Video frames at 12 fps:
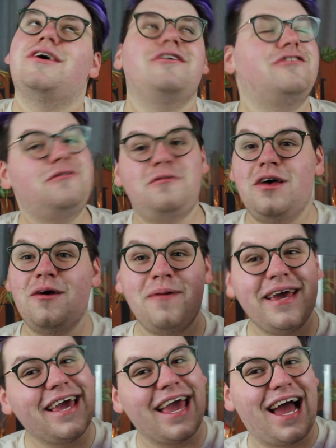
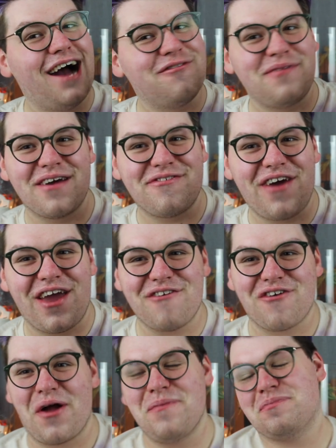Speaking of my
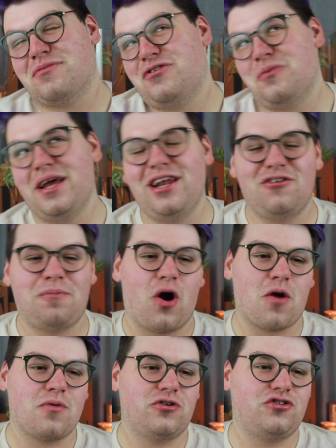favorite, Sweeney's
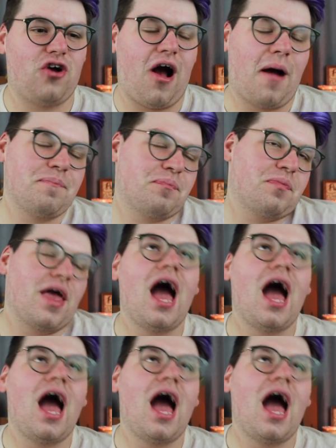Barber Shop.